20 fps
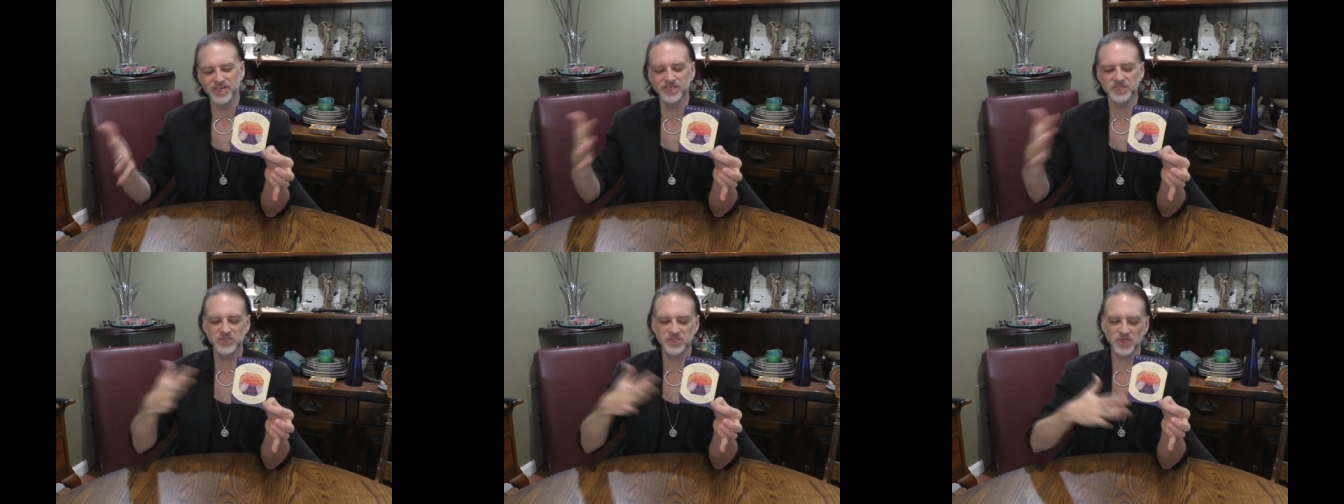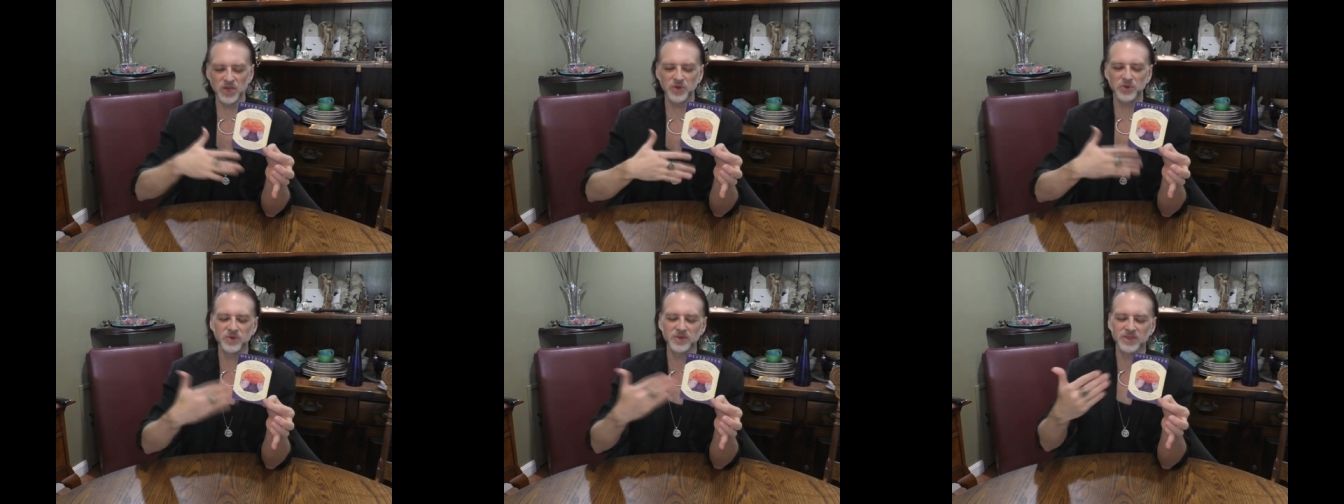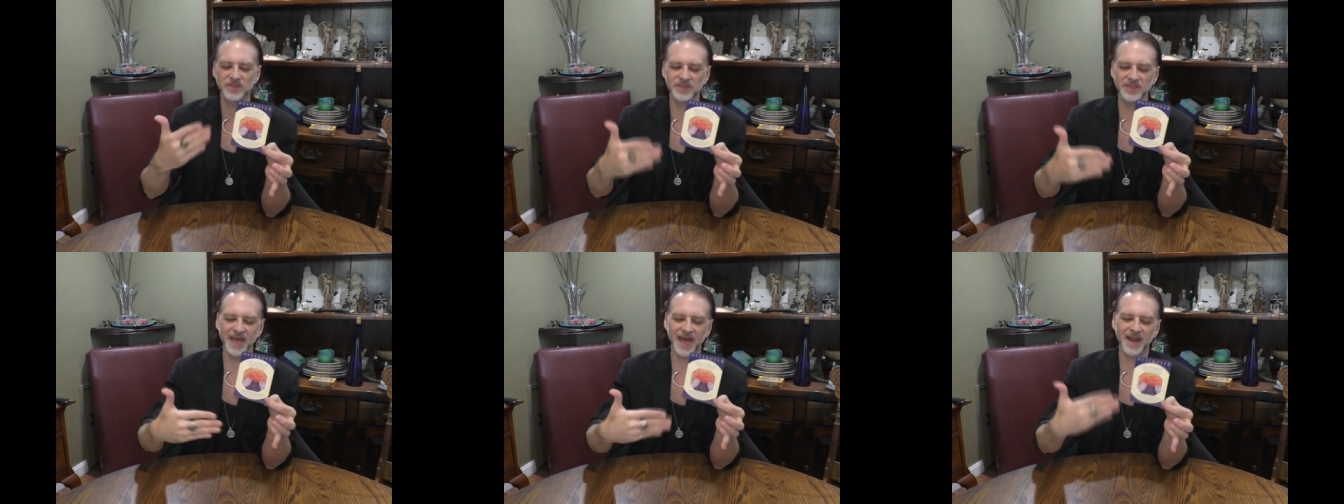So
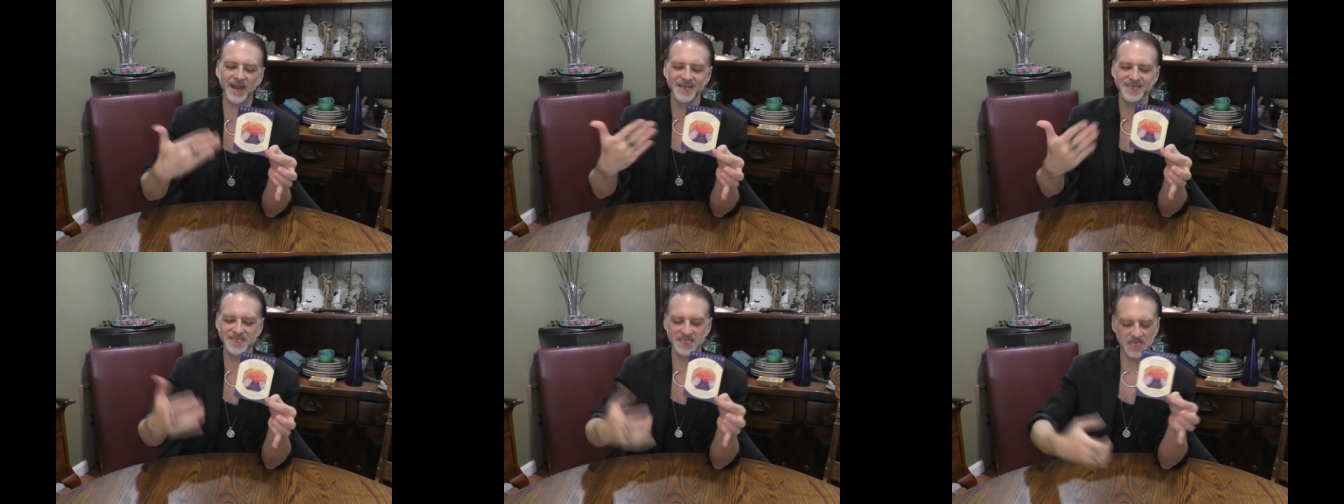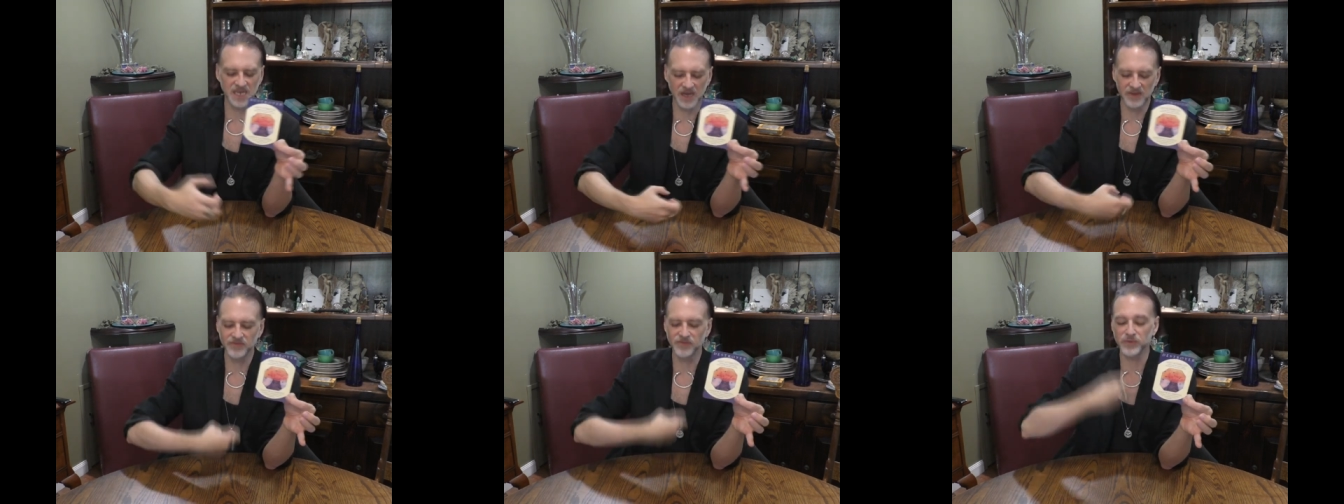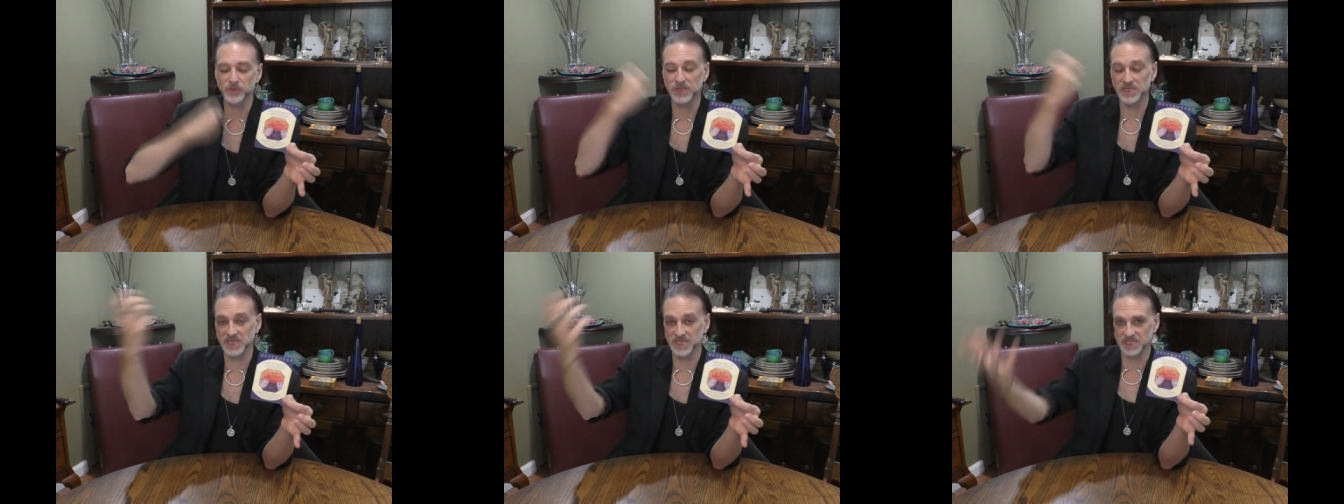that idea of
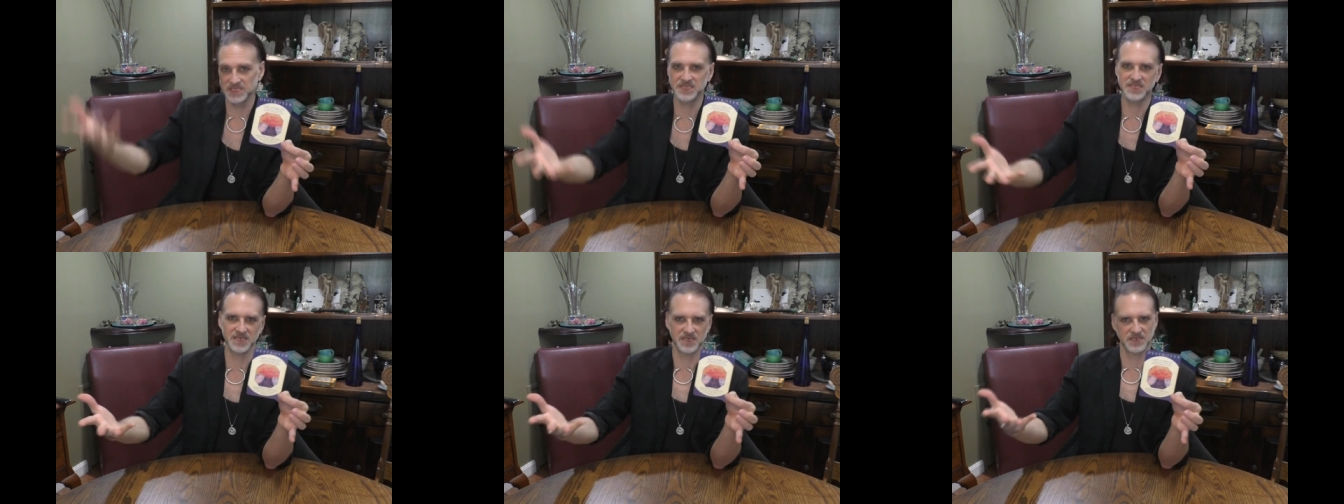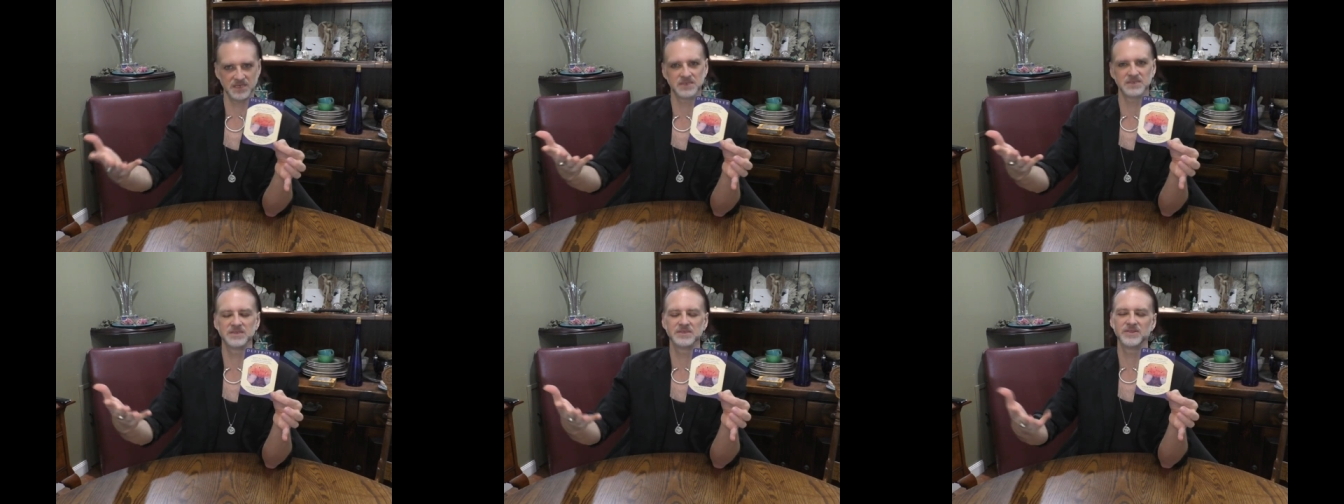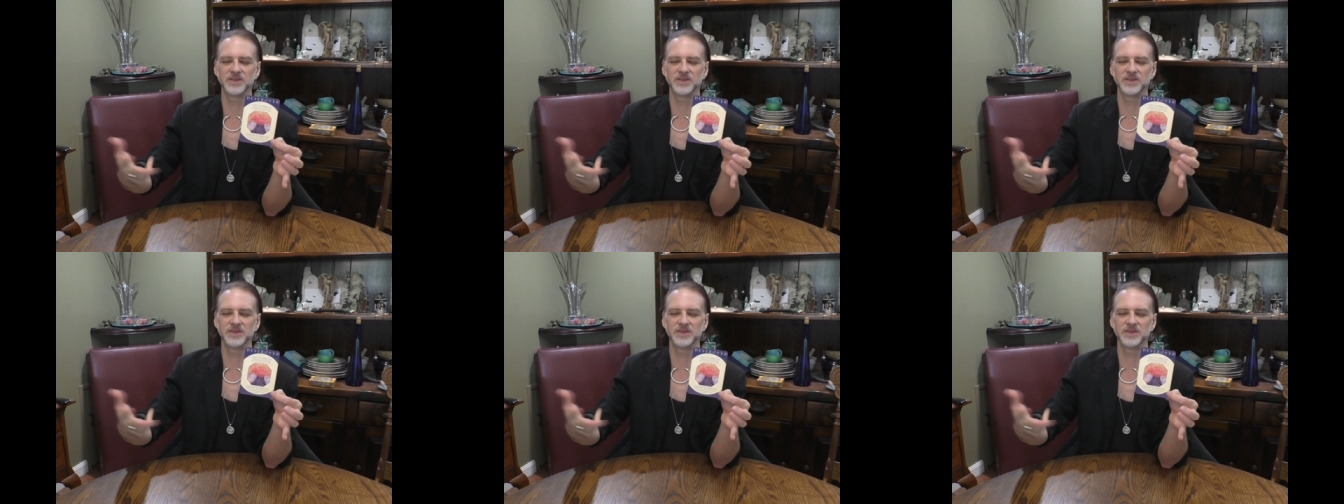releasing